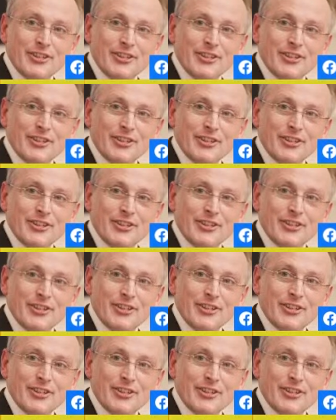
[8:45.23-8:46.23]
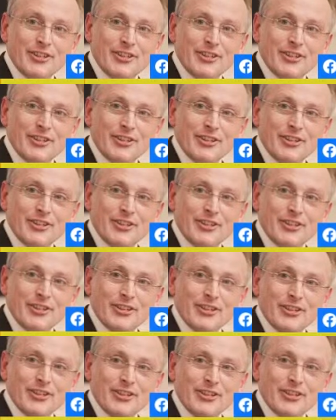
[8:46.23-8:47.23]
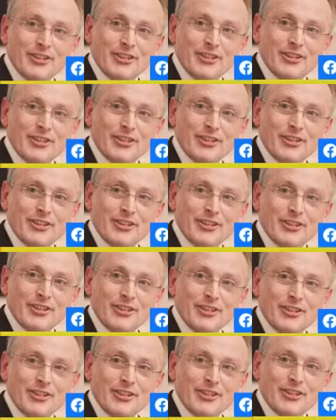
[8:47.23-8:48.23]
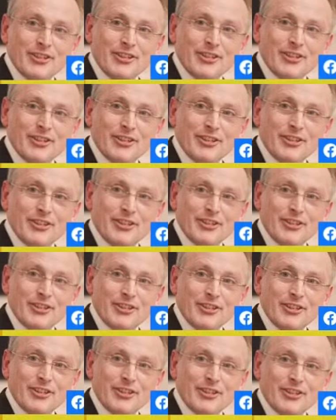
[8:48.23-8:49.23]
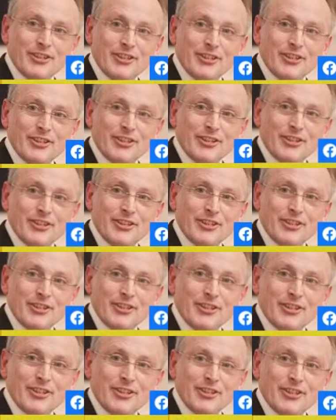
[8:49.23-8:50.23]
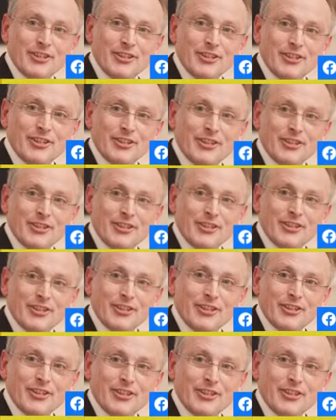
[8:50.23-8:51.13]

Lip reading: [no speech]